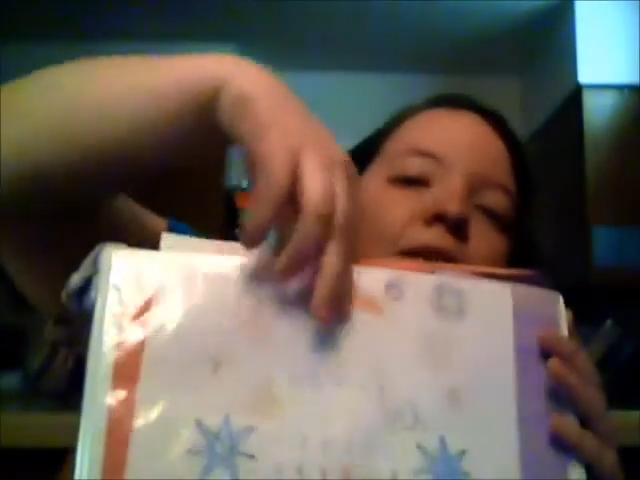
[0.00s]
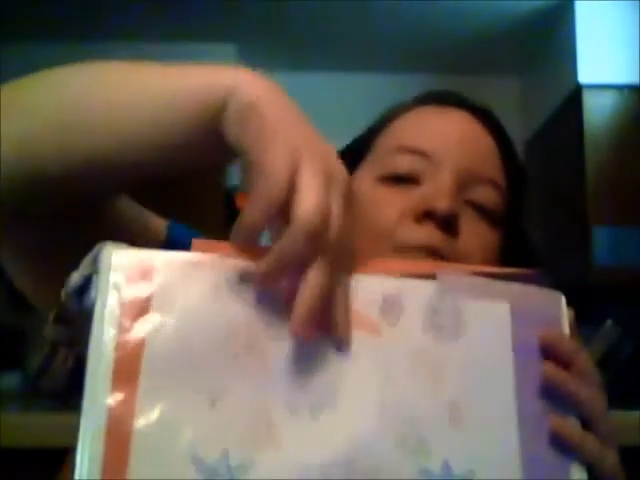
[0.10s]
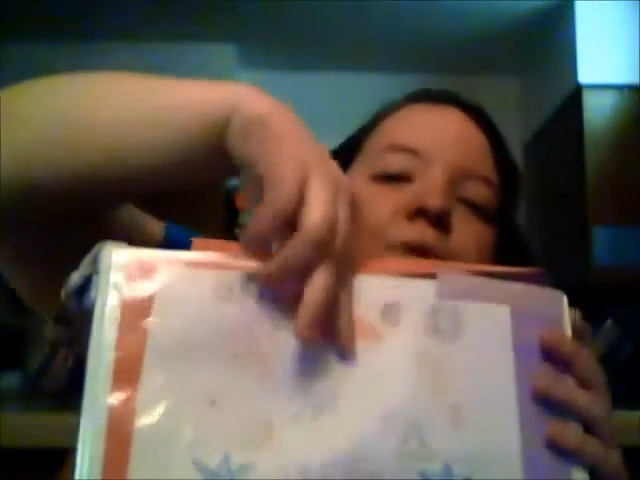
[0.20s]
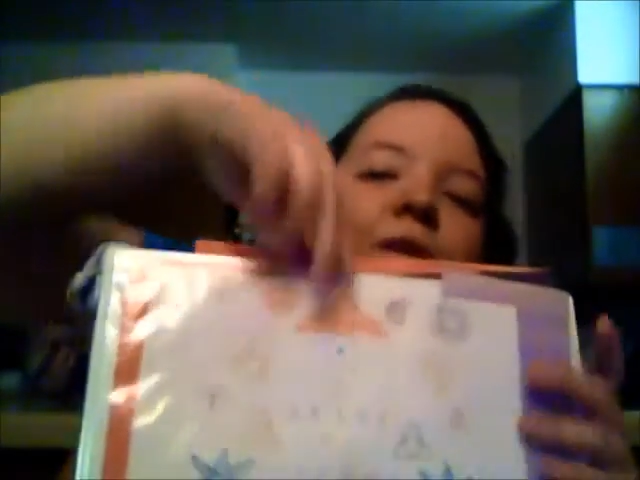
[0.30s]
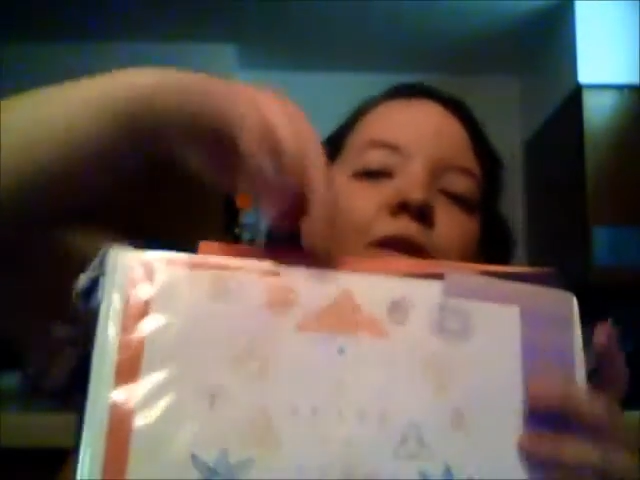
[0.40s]
I
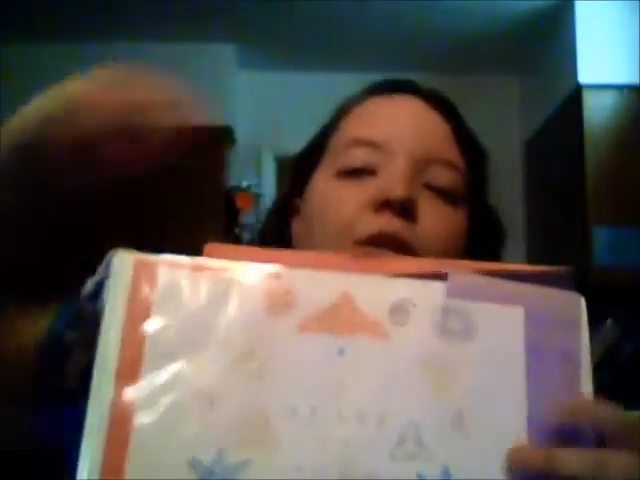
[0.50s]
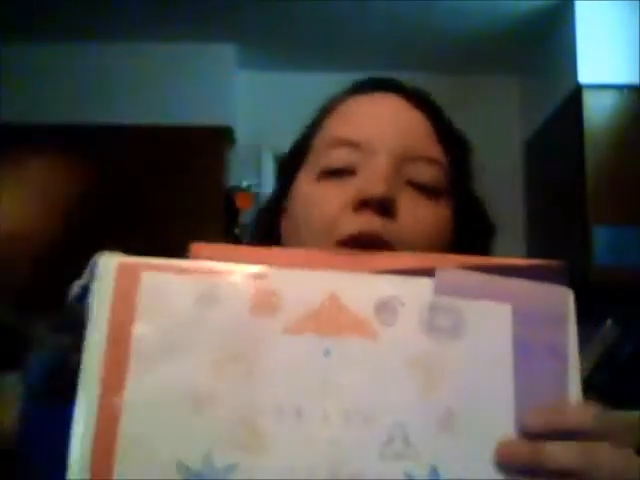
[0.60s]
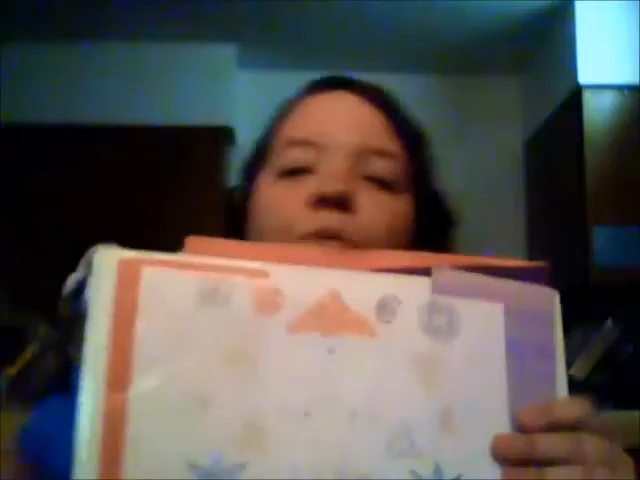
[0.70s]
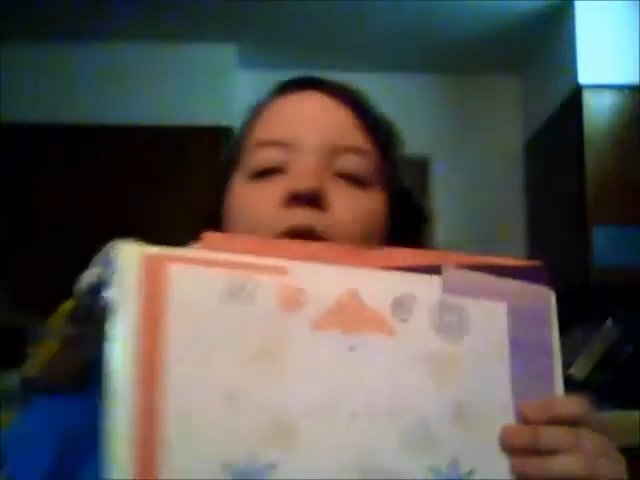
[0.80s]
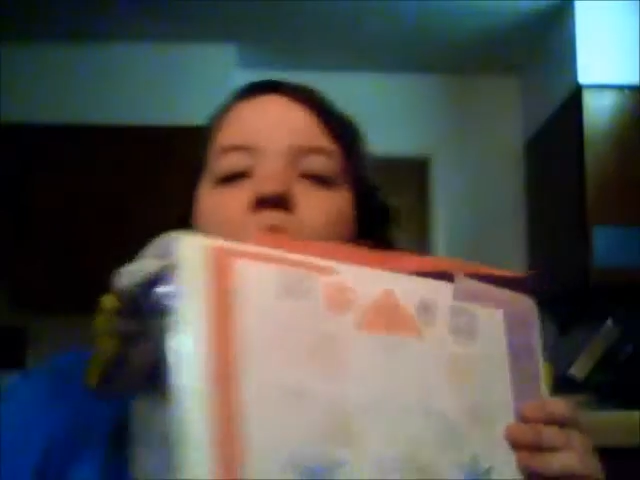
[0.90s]
can put anything
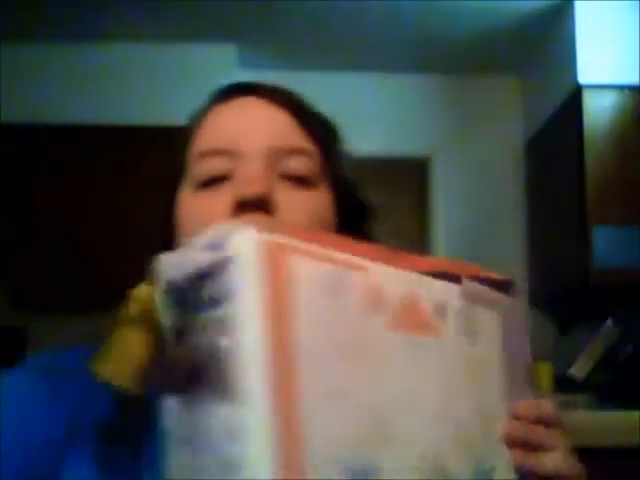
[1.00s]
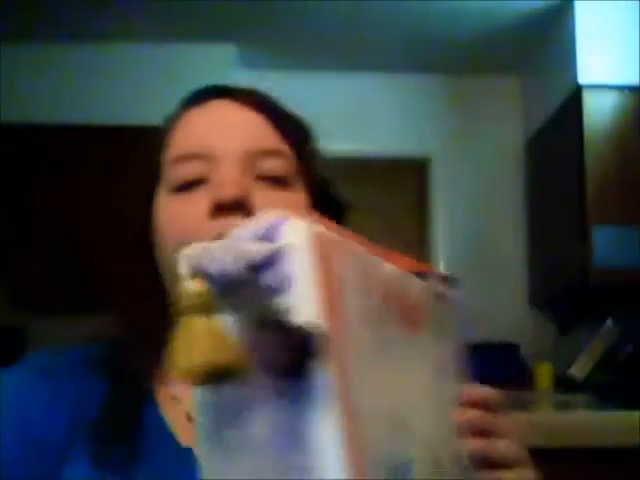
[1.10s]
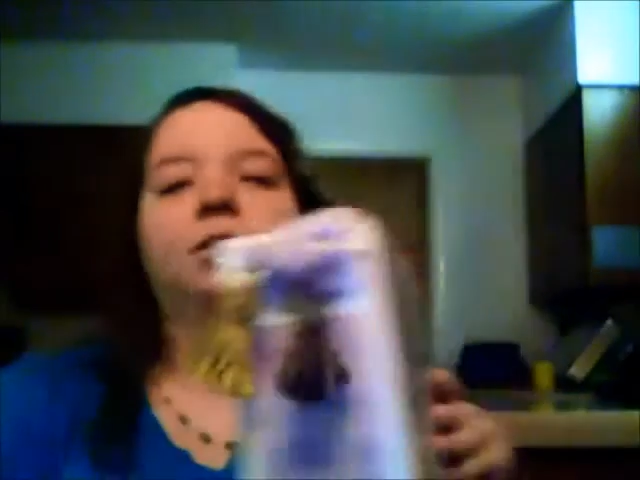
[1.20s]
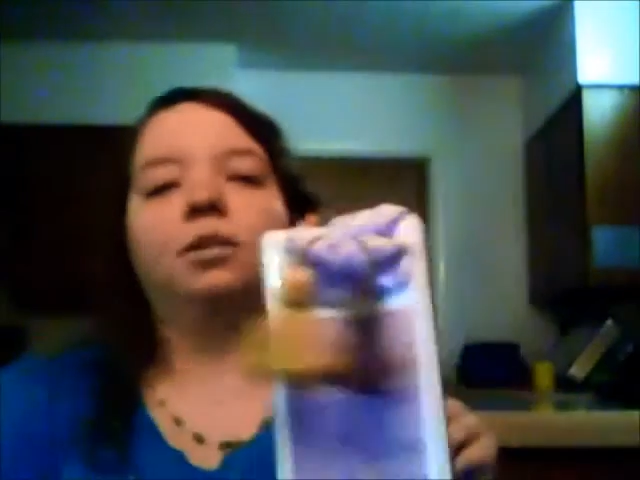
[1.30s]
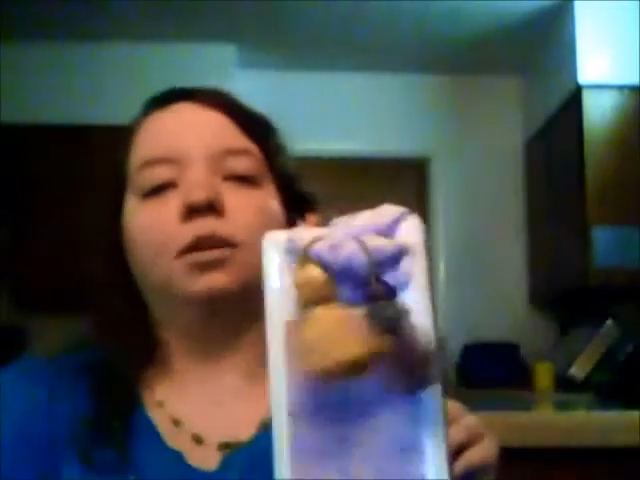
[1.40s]
I want
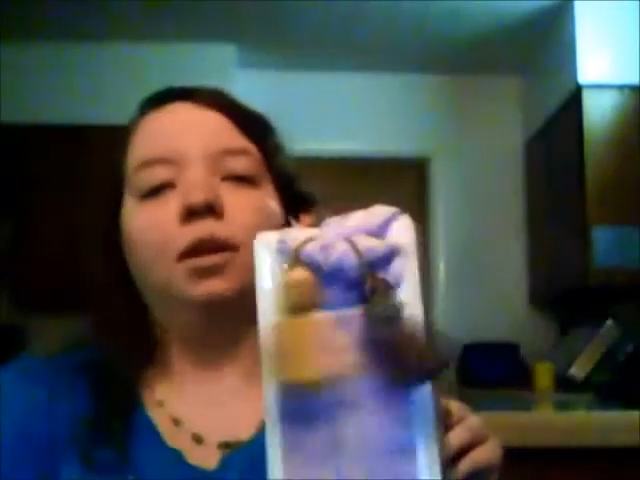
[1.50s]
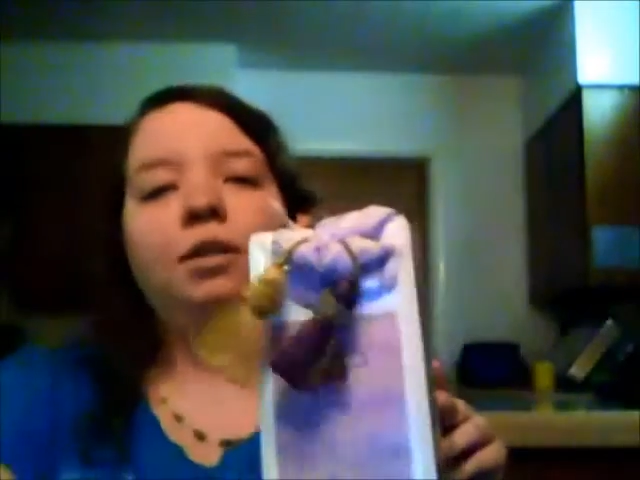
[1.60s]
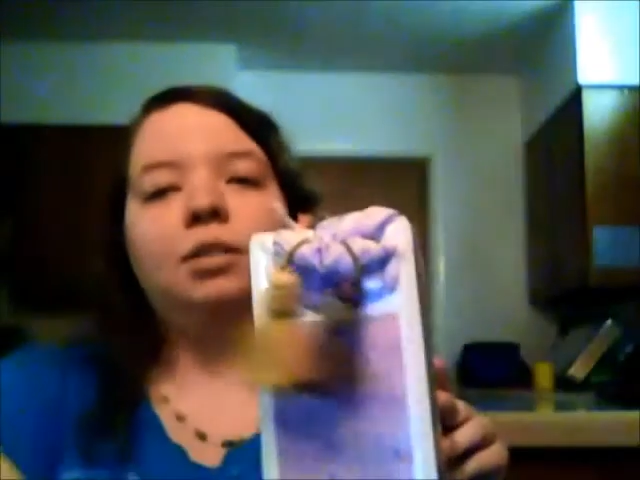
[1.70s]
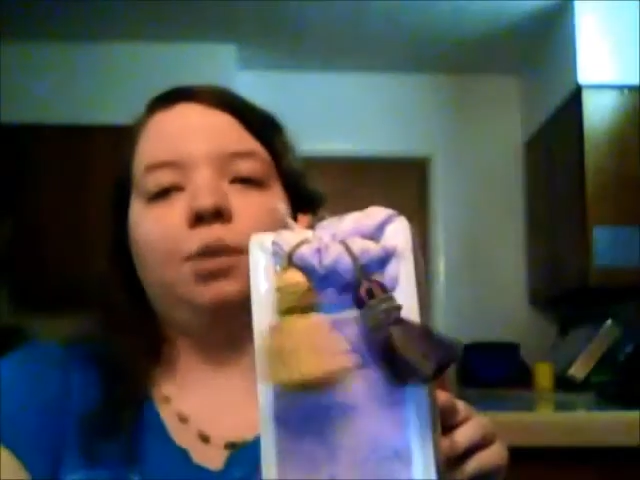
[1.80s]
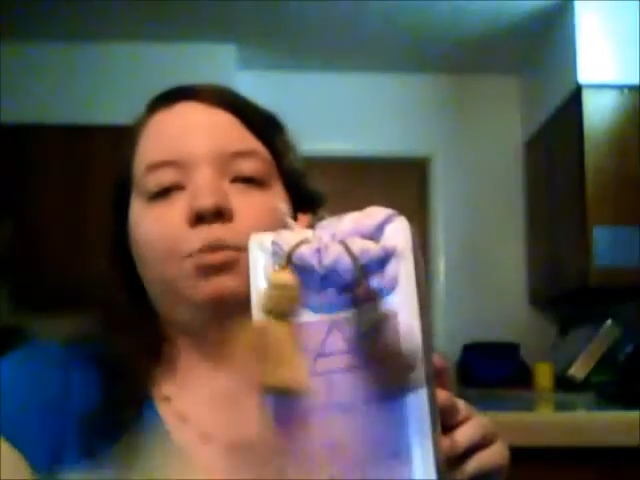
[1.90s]
in it.
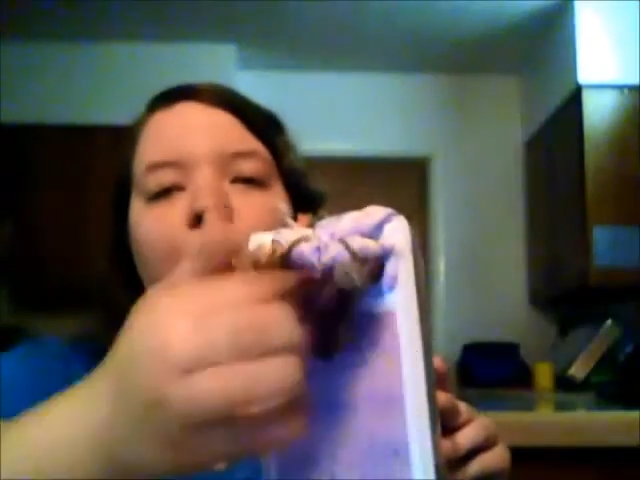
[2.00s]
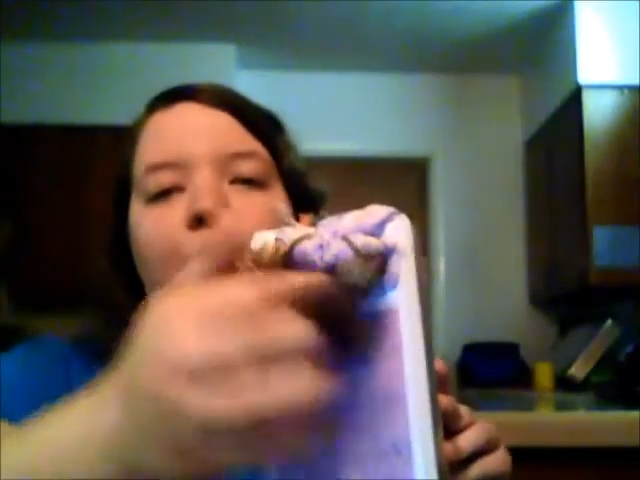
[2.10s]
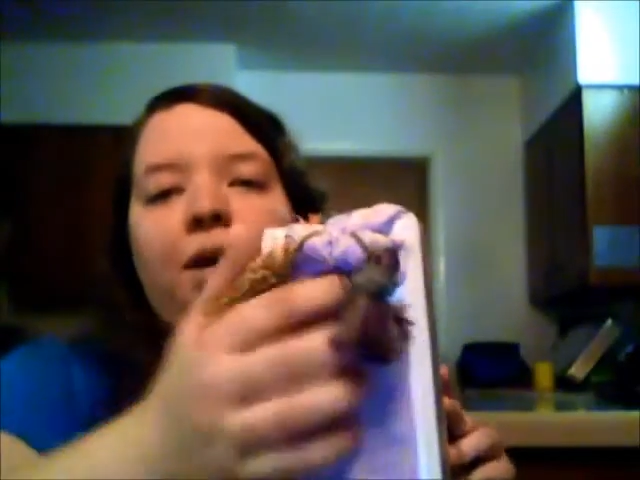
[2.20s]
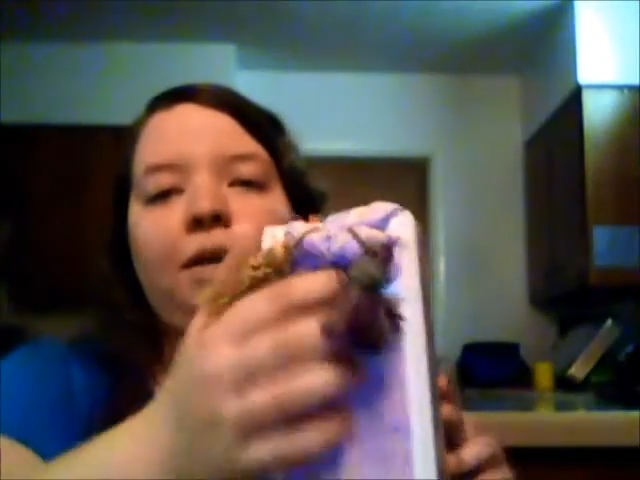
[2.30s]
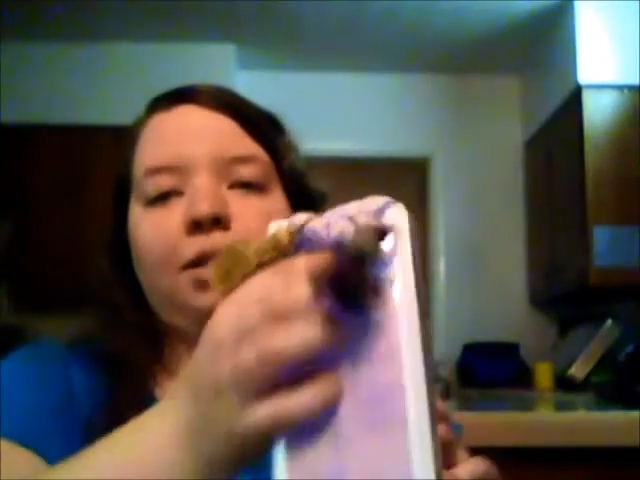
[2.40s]
Same with the
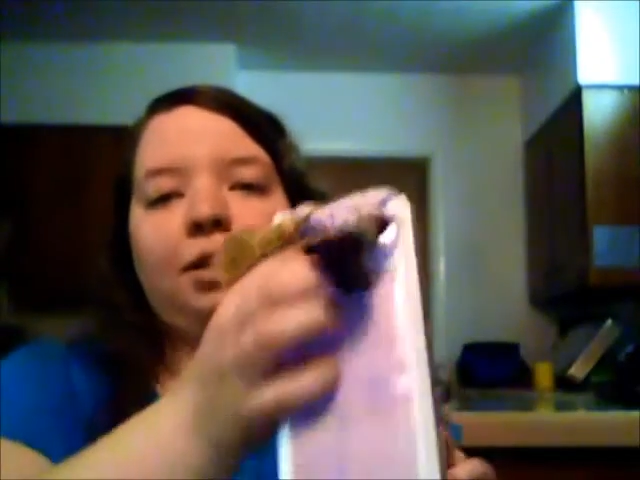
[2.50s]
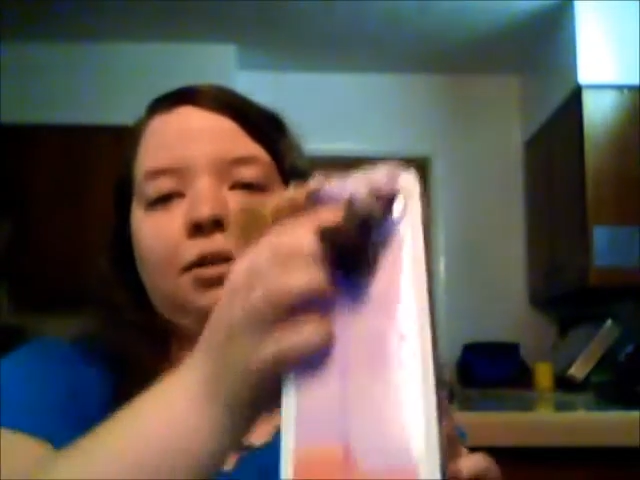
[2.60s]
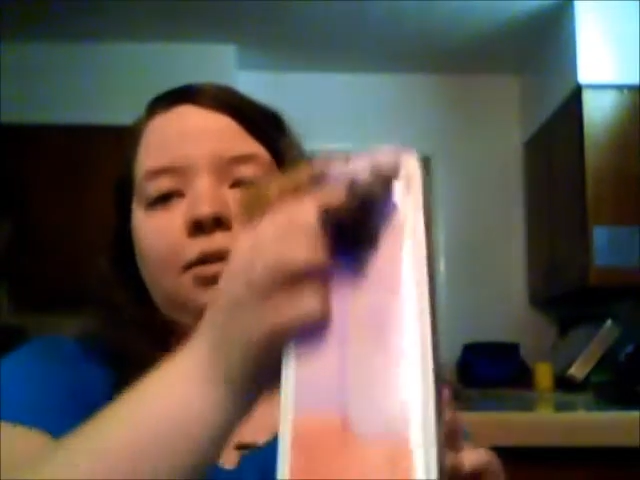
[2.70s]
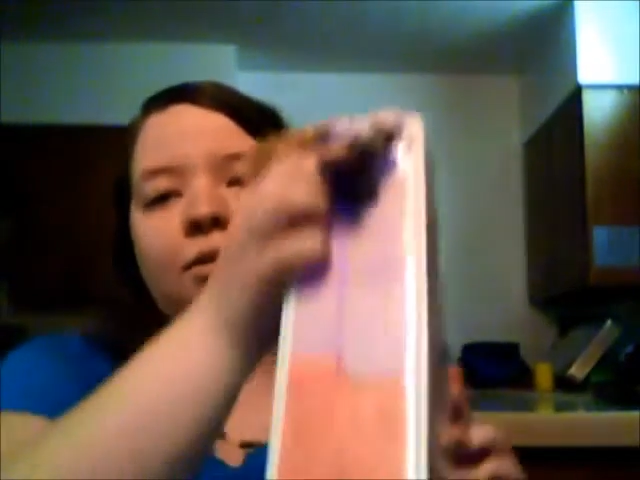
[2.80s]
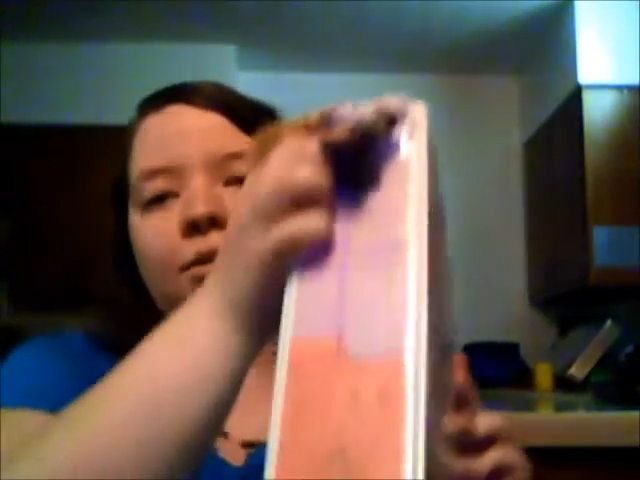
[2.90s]

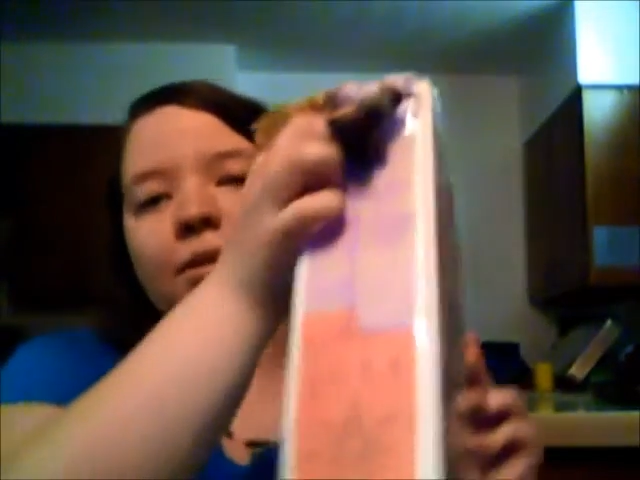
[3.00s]
binding.